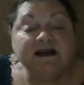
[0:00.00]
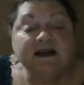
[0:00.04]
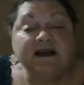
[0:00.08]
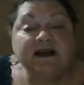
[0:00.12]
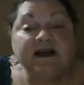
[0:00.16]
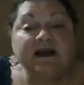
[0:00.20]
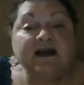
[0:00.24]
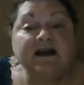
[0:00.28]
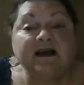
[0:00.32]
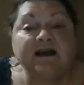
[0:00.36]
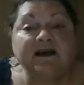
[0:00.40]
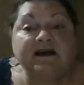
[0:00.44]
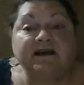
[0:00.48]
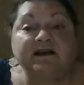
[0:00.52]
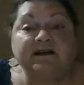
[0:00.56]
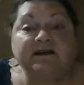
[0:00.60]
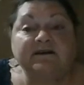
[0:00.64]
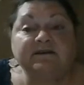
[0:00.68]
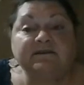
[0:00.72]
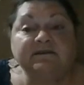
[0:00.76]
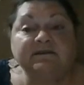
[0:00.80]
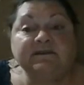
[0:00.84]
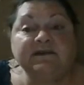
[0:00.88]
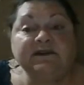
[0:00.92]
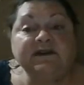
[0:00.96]

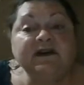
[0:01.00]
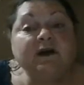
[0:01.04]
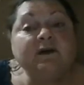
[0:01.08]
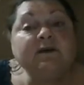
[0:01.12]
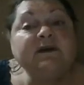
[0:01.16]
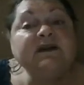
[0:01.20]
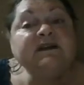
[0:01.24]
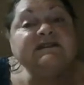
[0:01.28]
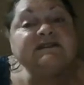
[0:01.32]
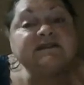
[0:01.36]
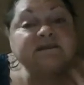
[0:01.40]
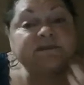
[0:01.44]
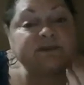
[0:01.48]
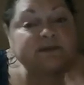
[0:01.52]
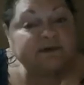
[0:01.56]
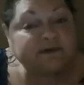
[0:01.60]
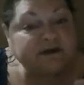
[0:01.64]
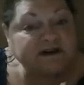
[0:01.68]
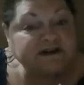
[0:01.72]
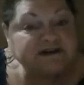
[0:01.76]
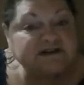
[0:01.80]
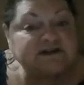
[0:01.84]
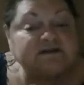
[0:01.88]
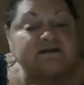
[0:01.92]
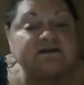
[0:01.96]

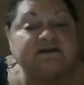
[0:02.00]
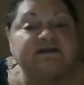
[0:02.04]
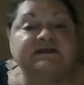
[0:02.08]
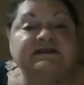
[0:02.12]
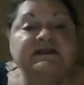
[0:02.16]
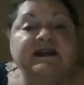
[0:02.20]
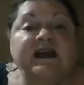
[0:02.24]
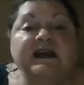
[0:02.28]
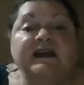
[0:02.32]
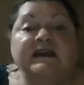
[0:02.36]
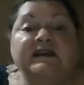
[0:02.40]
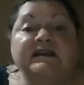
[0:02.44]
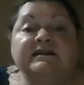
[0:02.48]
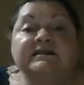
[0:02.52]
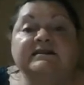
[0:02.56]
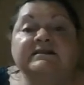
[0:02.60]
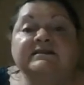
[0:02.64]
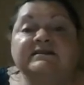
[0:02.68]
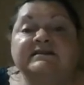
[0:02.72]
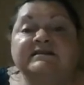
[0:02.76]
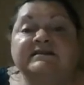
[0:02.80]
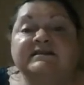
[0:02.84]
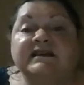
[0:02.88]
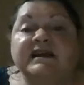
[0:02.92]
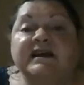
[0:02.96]
inspirational
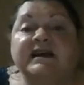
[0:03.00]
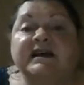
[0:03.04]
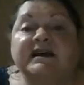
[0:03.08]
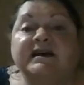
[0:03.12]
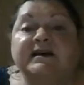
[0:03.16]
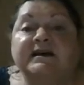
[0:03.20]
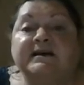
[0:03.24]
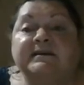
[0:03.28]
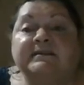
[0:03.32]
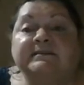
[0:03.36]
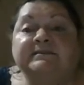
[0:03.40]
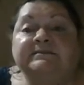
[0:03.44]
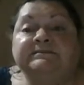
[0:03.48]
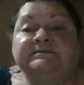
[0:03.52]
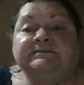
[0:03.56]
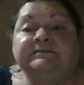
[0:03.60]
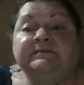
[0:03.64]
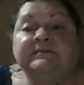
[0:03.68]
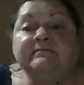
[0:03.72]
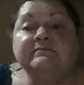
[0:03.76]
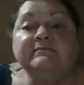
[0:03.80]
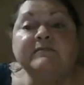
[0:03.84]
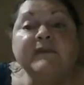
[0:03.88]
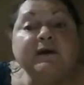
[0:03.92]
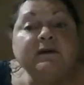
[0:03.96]
sayings,
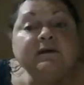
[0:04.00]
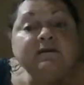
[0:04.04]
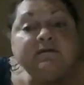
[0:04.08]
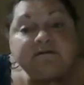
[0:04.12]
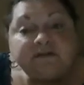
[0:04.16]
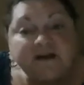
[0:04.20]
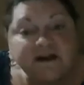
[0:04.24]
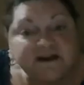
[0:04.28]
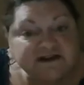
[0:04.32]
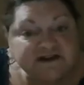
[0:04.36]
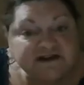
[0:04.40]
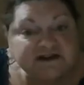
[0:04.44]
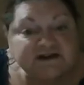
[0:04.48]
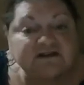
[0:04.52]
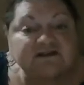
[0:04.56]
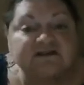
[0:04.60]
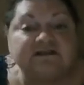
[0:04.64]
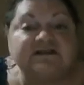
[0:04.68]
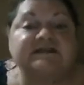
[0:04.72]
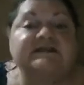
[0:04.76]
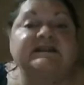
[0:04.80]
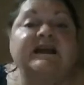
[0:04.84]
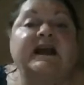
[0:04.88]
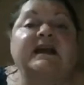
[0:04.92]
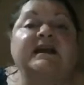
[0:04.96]
motivational
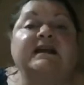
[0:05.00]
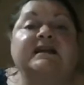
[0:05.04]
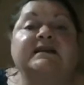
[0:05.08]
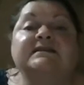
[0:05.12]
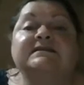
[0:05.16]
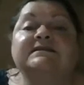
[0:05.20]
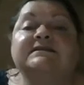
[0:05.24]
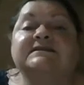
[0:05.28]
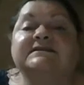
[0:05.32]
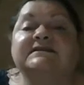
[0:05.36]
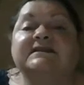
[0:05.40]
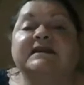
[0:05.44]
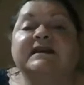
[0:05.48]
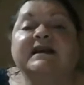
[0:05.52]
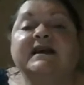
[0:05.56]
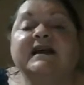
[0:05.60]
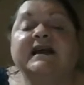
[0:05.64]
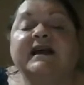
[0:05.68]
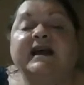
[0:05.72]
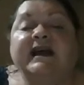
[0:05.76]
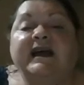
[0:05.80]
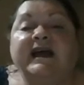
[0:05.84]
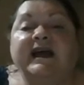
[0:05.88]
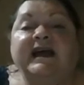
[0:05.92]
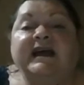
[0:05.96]
sayings.
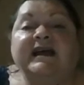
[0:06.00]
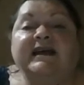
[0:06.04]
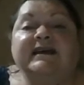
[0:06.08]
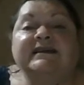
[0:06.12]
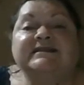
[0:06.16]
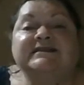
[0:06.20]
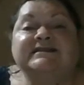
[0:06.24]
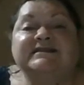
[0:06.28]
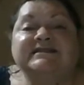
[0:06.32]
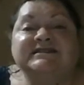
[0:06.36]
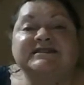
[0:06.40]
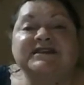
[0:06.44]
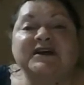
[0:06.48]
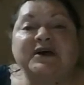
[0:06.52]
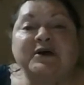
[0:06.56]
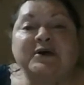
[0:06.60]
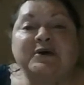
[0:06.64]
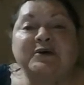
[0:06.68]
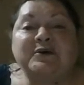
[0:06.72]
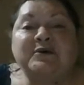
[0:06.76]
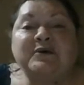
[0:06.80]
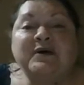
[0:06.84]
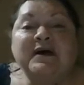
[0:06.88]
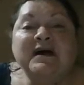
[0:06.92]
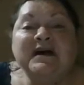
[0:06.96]
And
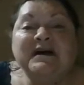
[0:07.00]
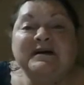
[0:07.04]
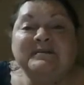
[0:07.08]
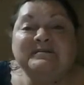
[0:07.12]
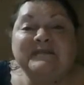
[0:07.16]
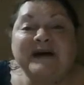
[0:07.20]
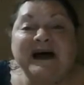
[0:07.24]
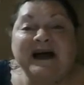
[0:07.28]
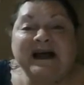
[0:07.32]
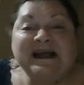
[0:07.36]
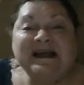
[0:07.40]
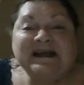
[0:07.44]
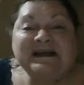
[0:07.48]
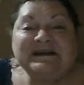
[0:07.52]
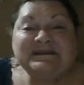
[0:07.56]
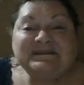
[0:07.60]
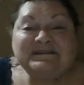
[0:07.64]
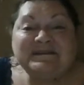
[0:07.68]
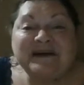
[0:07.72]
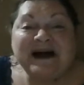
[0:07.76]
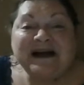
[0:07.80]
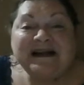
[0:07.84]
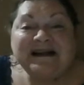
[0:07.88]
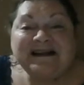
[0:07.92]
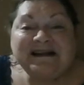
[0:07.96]
so my
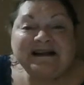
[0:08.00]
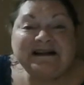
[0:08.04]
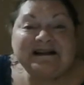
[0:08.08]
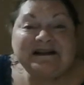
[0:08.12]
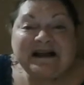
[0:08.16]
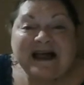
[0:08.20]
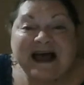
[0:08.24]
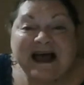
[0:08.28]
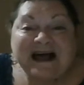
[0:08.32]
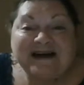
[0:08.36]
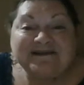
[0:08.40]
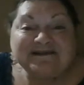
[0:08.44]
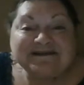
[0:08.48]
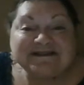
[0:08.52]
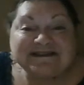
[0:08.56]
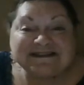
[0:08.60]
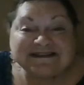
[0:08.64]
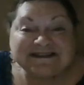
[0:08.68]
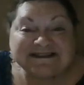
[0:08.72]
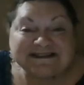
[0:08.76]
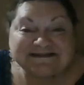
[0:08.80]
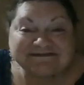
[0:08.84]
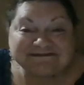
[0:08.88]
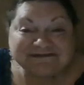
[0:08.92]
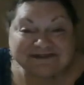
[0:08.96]
little house
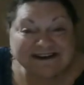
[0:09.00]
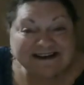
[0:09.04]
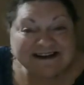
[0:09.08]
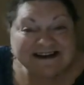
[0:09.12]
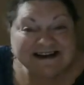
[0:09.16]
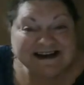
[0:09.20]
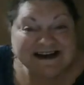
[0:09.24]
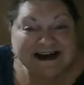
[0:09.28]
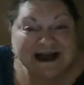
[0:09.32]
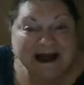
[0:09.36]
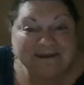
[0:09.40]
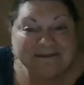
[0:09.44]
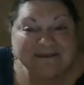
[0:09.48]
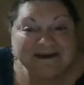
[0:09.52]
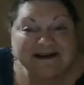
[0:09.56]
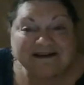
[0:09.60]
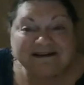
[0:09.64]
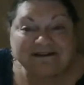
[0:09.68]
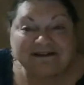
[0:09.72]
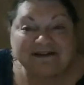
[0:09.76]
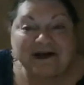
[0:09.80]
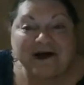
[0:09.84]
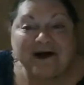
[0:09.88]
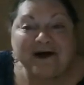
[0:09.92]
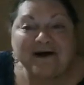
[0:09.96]
is really coming
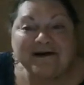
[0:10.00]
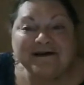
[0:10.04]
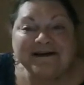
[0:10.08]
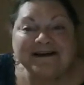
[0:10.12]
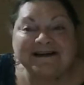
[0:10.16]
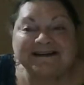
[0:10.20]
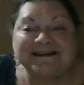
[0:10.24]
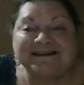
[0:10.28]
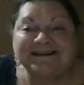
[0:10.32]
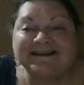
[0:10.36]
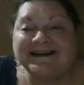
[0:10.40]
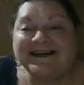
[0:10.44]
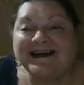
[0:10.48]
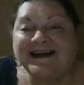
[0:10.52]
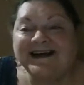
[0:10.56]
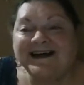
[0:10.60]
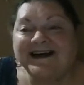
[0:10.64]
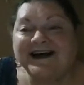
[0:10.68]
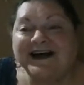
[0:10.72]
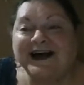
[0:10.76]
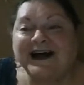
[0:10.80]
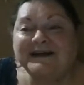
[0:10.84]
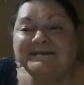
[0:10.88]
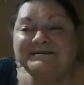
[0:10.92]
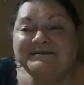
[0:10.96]
along, and
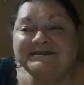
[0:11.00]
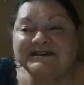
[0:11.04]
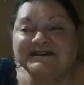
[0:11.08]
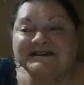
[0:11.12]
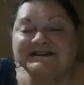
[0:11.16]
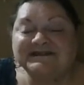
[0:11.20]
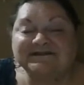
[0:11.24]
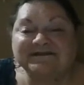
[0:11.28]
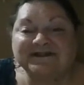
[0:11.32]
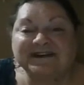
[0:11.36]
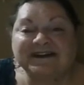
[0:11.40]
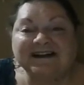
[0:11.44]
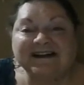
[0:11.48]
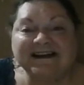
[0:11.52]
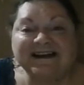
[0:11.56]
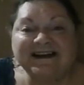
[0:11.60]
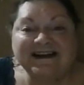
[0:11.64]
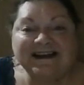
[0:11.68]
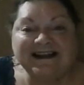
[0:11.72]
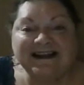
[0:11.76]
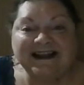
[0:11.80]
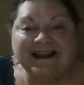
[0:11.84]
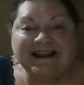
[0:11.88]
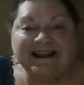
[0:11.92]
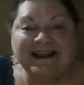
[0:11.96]
I'm just
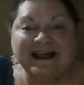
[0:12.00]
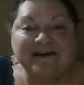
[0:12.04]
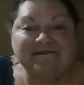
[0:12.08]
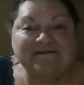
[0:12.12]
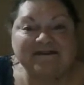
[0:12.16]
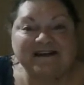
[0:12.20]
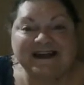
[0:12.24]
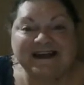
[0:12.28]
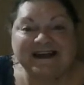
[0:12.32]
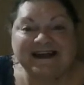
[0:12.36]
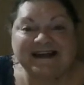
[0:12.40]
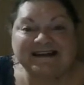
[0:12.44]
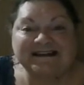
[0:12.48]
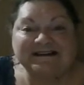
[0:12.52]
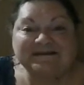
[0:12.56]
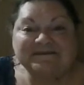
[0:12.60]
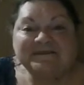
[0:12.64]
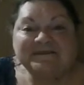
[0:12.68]
really loving it.